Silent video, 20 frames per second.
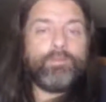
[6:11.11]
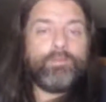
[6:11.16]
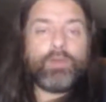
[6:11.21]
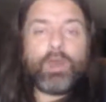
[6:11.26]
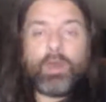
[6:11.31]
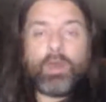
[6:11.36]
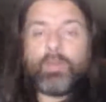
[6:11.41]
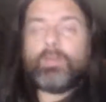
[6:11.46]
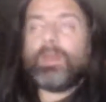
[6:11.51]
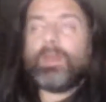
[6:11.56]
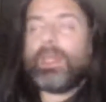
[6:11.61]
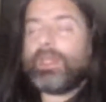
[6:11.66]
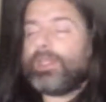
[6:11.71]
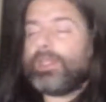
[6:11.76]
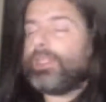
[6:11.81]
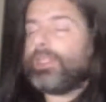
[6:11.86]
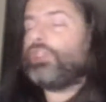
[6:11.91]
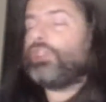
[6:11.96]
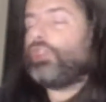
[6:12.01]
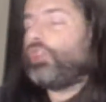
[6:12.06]
Well,
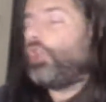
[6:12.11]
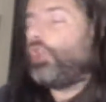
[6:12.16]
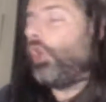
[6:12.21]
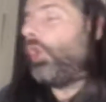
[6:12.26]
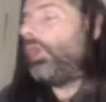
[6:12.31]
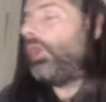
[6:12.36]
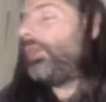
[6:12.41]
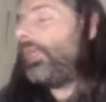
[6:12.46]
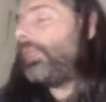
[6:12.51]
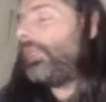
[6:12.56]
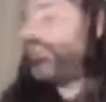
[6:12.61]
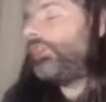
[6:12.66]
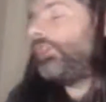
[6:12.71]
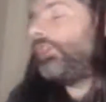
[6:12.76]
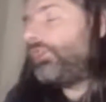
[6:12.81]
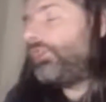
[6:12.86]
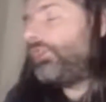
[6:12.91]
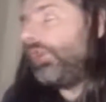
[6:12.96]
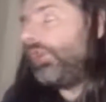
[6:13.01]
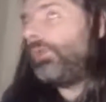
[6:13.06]
make it sure that
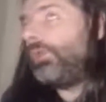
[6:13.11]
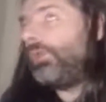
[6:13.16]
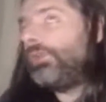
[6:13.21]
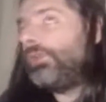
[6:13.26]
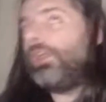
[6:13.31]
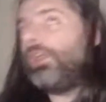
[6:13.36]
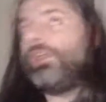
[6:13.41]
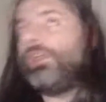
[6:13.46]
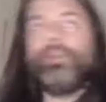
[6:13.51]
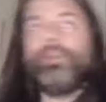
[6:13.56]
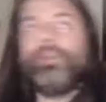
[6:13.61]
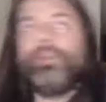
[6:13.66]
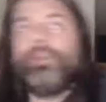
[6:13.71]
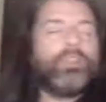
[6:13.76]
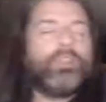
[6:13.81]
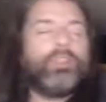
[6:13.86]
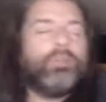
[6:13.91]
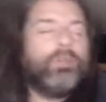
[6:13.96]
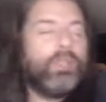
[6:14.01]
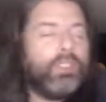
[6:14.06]
you solve it on the
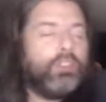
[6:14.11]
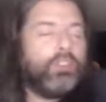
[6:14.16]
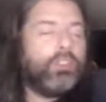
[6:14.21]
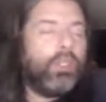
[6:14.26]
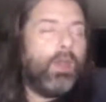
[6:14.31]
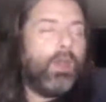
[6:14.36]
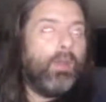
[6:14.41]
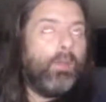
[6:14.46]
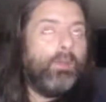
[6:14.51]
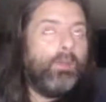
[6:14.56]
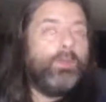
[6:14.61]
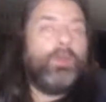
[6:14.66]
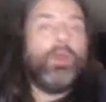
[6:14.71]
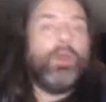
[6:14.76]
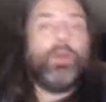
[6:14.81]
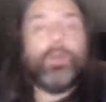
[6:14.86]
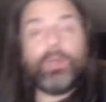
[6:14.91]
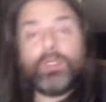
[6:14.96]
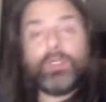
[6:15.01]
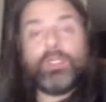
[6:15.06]
next week's show. You
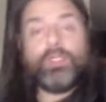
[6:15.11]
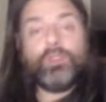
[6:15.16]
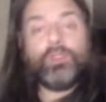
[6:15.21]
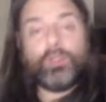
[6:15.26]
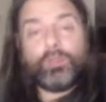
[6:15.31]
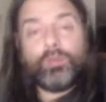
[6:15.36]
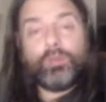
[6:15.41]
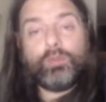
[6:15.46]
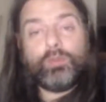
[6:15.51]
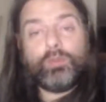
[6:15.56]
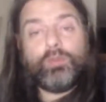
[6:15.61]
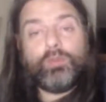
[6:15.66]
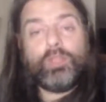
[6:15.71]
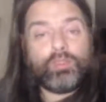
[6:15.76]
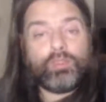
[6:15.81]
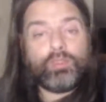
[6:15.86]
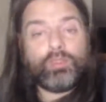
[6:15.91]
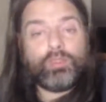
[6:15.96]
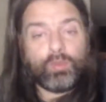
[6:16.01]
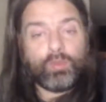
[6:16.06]
know what they do? They
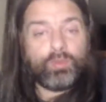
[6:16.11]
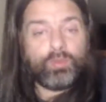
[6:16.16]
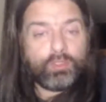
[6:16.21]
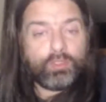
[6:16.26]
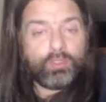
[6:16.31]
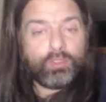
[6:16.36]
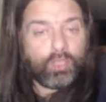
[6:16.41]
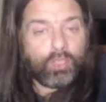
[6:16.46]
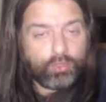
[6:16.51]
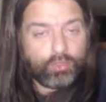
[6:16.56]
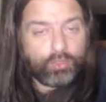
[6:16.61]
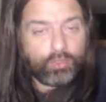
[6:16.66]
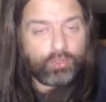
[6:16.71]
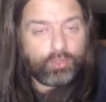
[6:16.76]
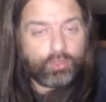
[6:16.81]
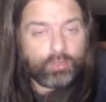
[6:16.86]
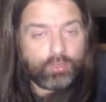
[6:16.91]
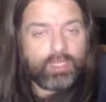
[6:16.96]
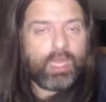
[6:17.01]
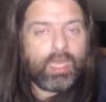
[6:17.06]
solve it on
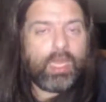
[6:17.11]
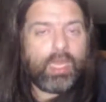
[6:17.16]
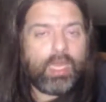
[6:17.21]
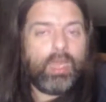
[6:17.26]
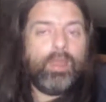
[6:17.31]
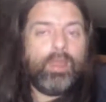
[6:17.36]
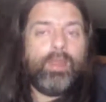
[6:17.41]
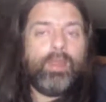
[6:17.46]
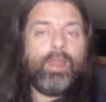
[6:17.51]
social media.